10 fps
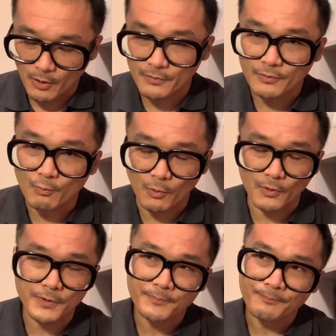
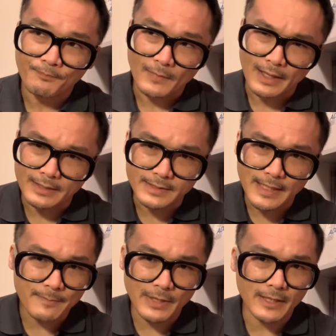work. And
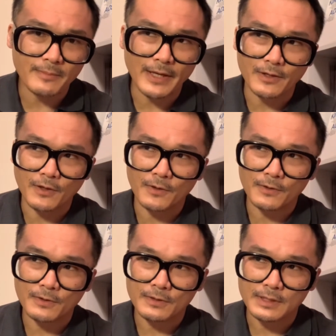D.A. Pennebaker
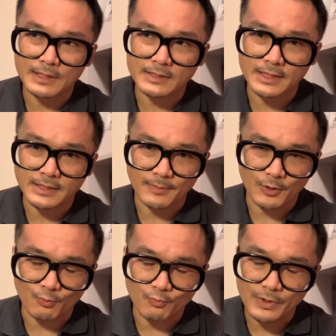says
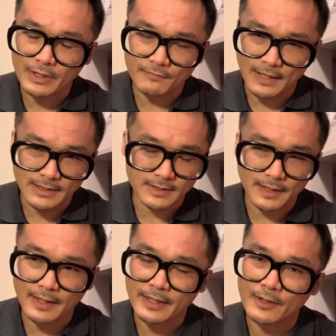something really
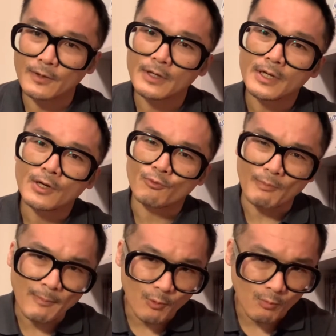fascinating here.
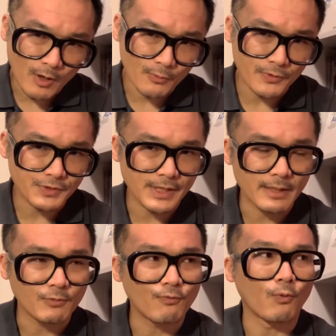Remember where we were
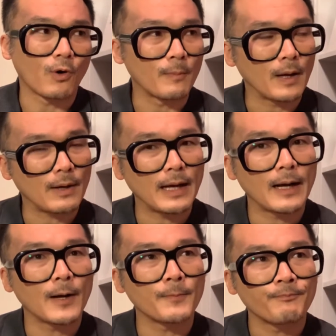saying before about
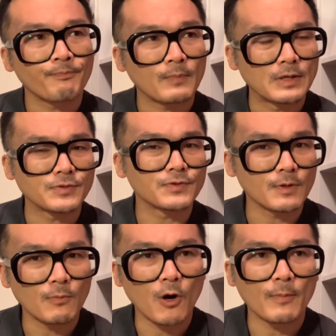how this was the
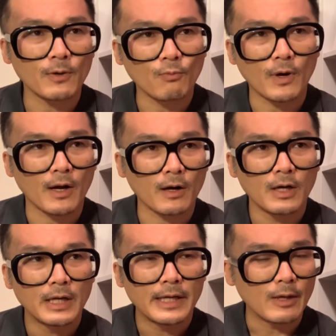moment where
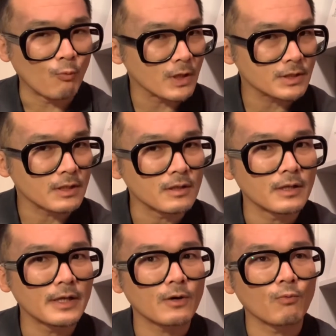it wasn't
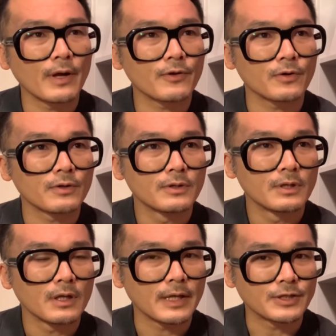clear whether
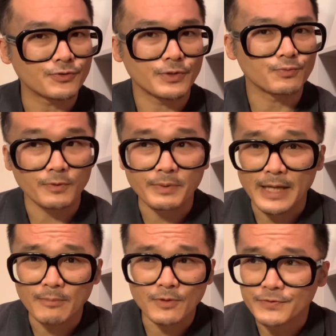Elaine Stritch would be
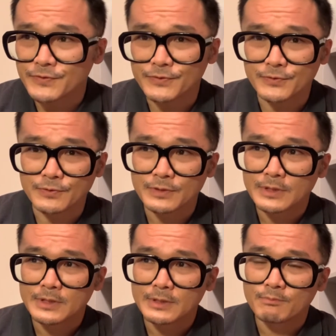able to
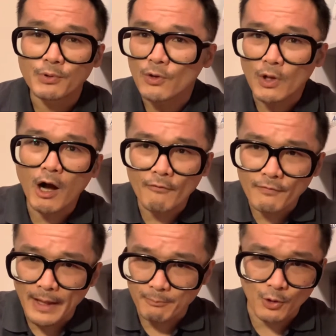pull off
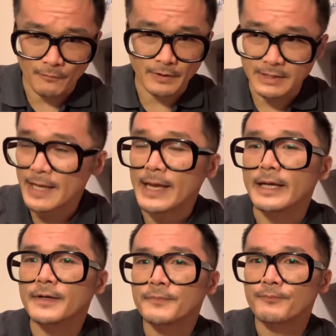that perfect
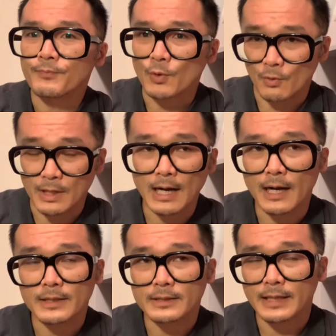take or
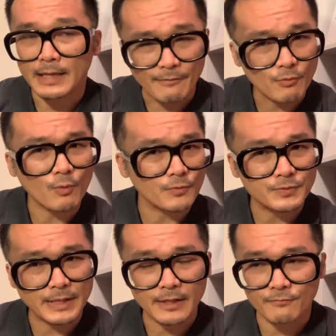not, and everyone was
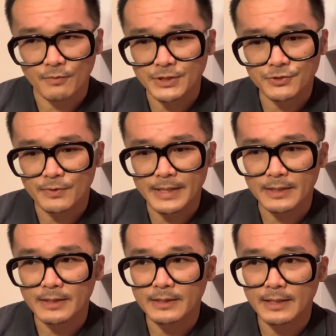getting
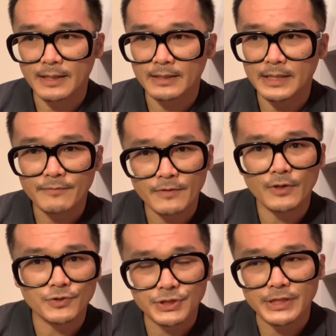frustrated. And even
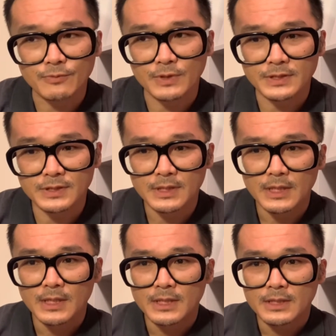though she was
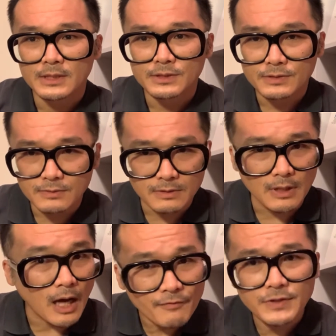
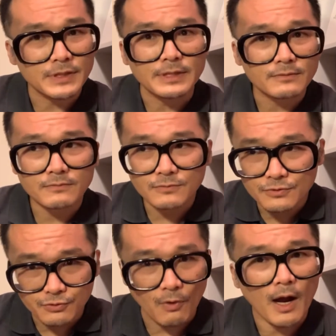obviously
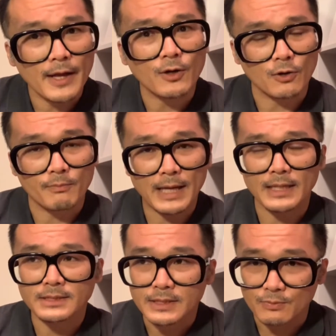trying her
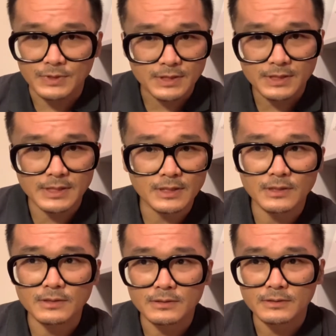best, it was
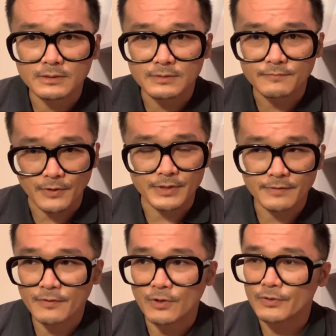still very
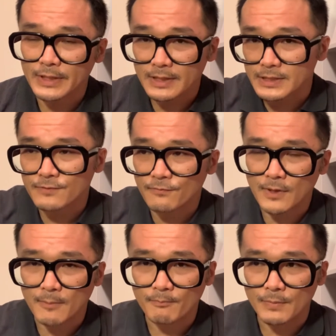difficult, at least
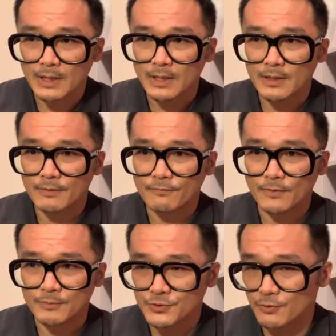
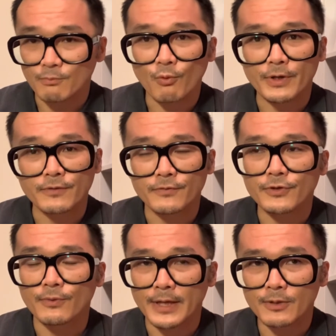from certain point of
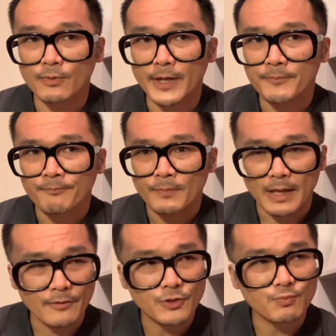view anyway.
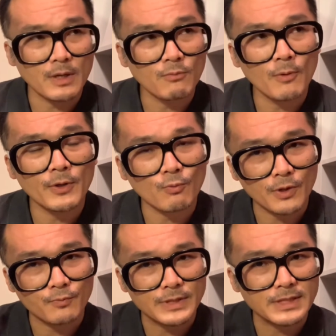And there's one moment
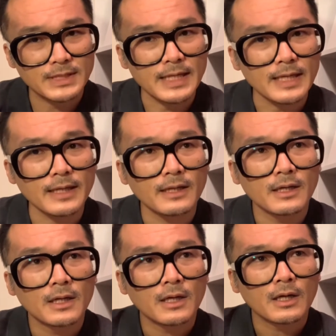where we see
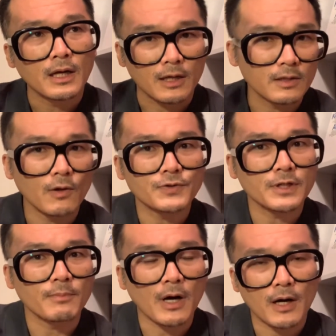a
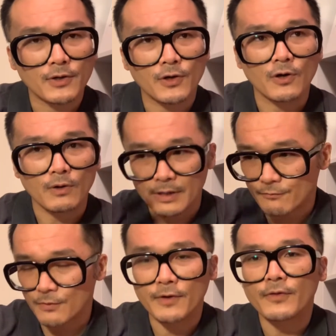close-up on her in
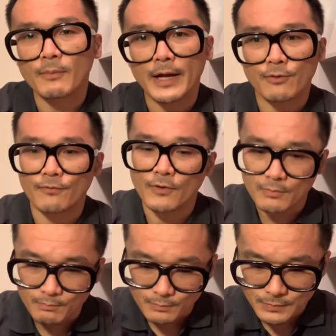front of the
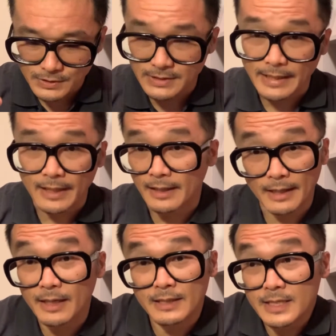microphone singing
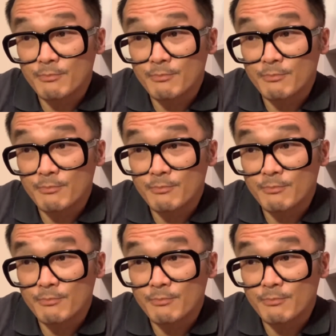and indeed